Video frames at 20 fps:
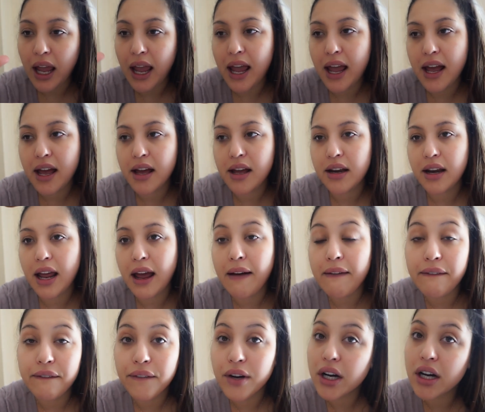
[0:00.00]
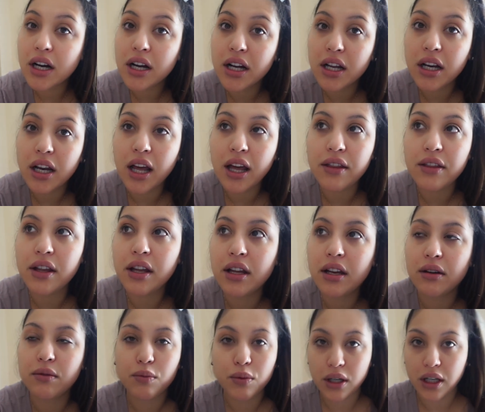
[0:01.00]
and have fun and
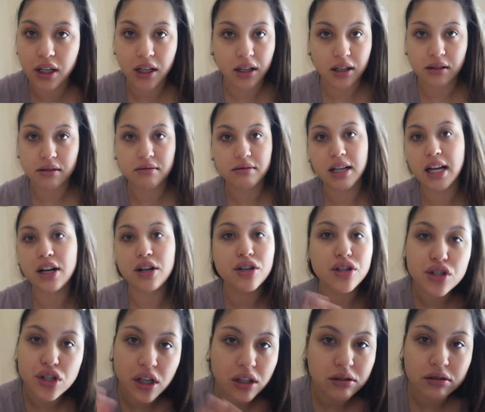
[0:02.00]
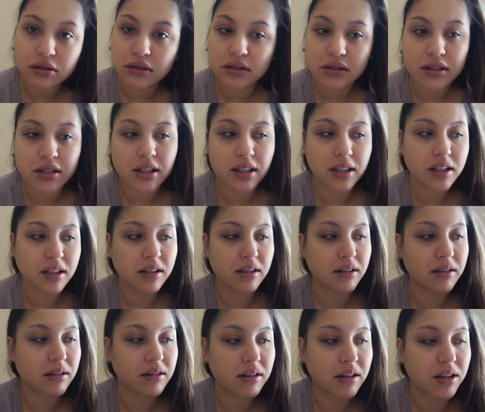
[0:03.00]
then we say our struggles and